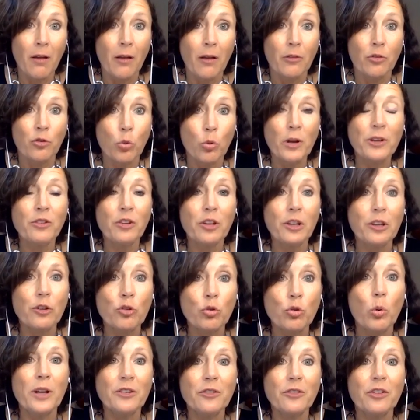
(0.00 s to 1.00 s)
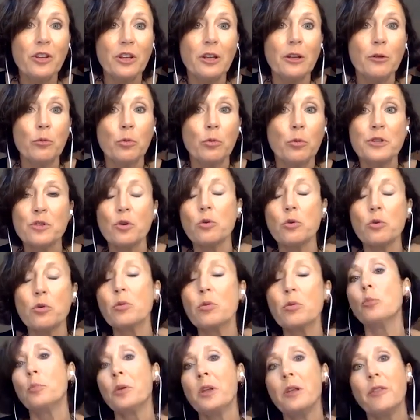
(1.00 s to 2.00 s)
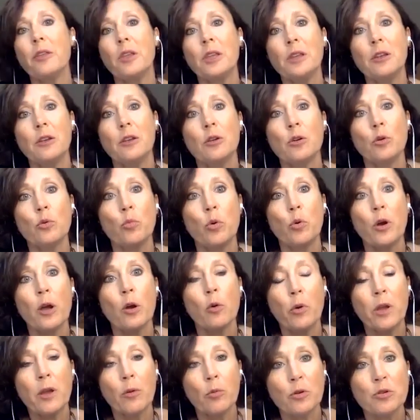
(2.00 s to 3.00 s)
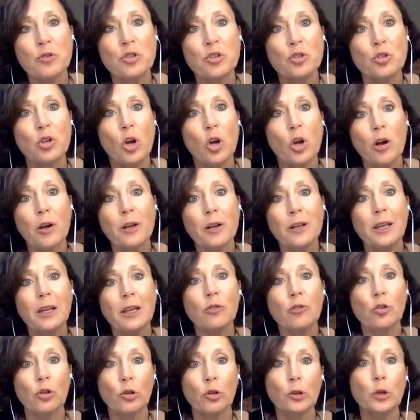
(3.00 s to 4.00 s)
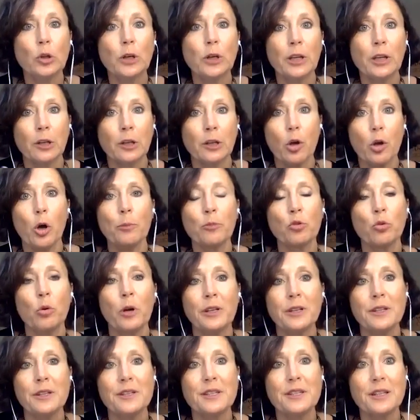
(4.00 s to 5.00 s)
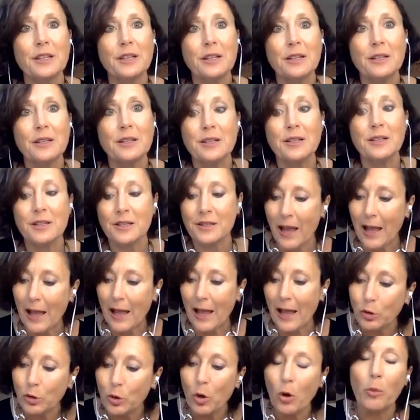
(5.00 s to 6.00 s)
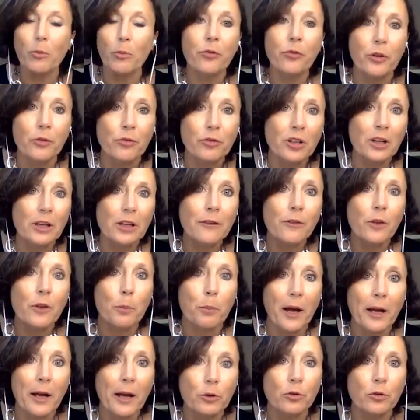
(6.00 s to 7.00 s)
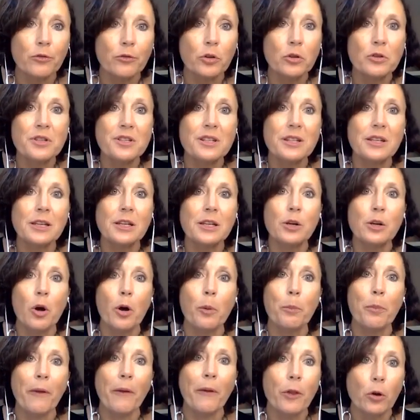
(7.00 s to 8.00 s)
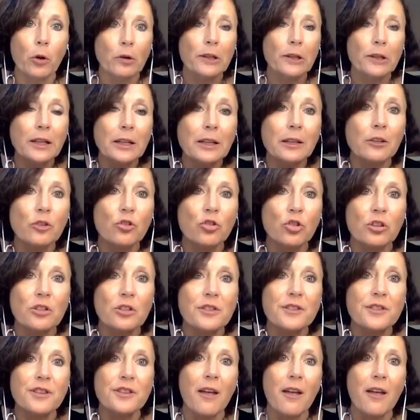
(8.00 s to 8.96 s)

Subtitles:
2020 was going to be the year where we were starting to look at COP26 and COP15, the Biodiversity COP, and their linkages